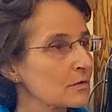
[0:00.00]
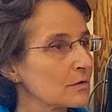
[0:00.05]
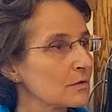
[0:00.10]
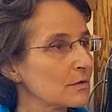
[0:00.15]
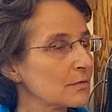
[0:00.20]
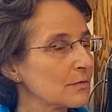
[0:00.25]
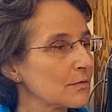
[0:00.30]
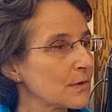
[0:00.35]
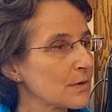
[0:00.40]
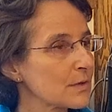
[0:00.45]
the
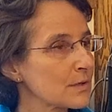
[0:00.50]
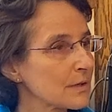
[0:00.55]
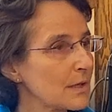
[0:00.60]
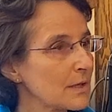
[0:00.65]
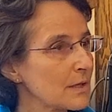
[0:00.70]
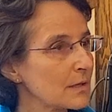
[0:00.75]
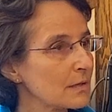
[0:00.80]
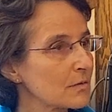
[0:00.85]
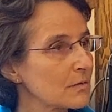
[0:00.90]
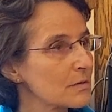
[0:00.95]
first
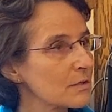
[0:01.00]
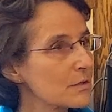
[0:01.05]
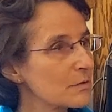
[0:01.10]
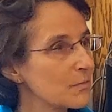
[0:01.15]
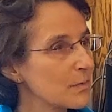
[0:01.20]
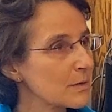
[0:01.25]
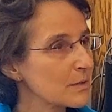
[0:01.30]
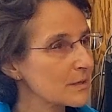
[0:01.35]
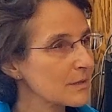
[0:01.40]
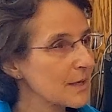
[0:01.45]
diagnosis
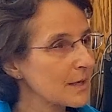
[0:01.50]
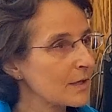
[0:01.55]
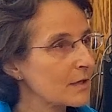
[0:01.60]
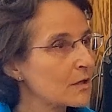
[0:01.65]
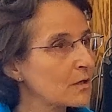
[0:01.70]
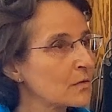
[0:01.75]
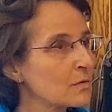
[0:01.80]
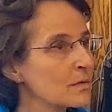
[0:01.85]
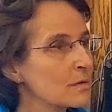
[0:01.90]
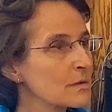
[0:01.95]
was
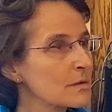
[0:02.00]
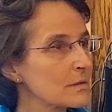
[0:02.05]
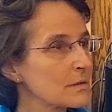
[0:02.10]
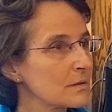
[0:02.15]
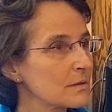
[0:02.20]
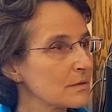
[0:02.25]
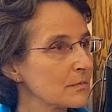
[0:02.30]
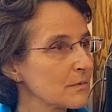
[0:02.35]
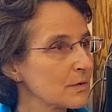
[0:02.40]
psychosis,